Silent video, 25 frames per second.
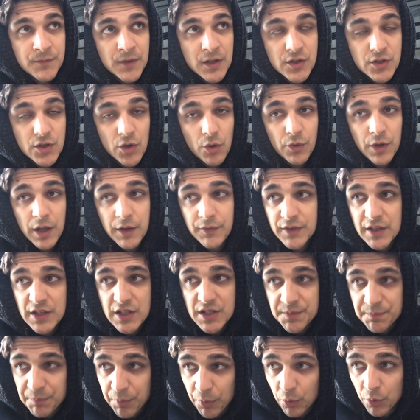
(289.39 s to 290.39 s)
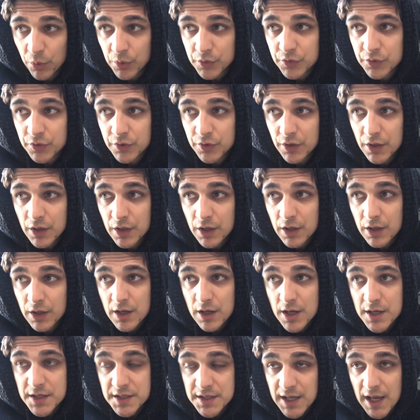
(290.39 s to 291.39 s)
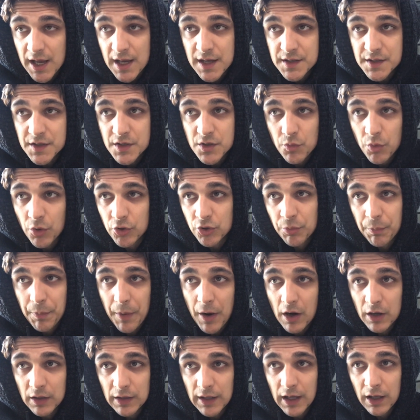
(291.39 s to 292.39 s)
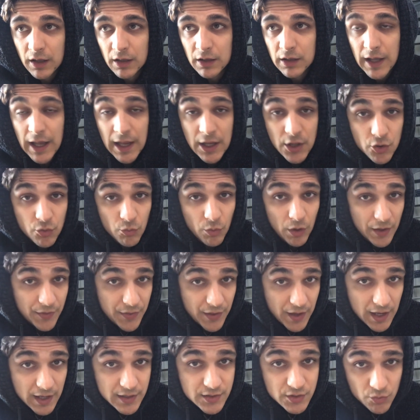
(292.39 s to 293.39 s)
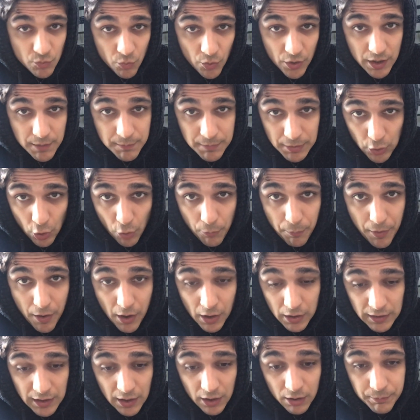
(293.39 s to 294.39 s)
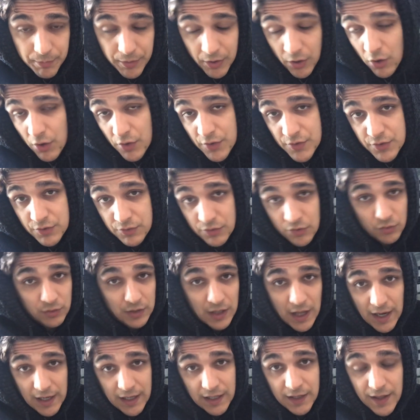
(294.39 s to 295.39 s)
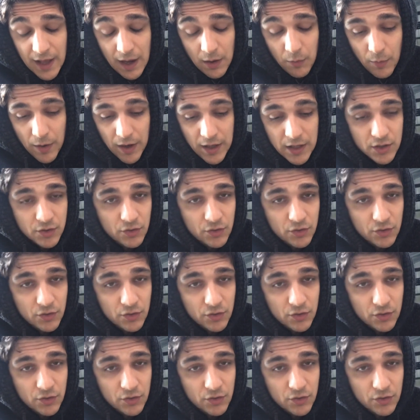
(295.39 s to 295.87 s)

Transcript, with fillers: So if the sport says squat to parallel and you are there squatting below parallel because you like it that way,